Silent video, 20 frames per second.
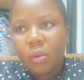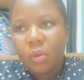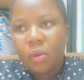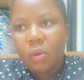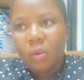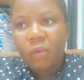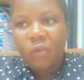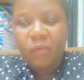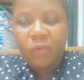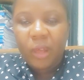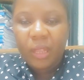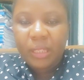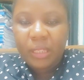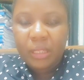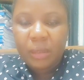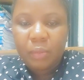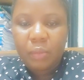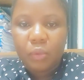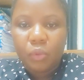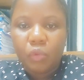
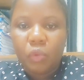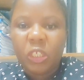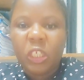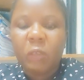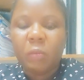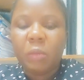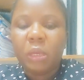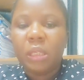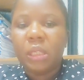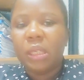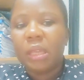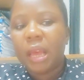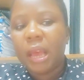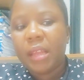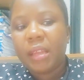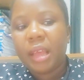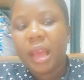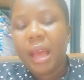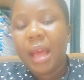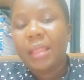convertible, which means
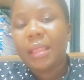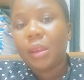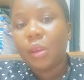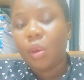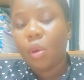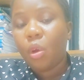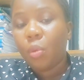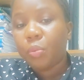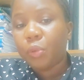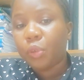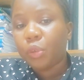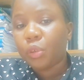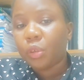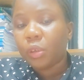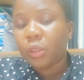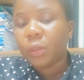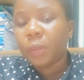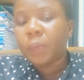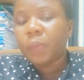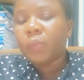either at the
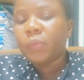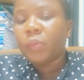option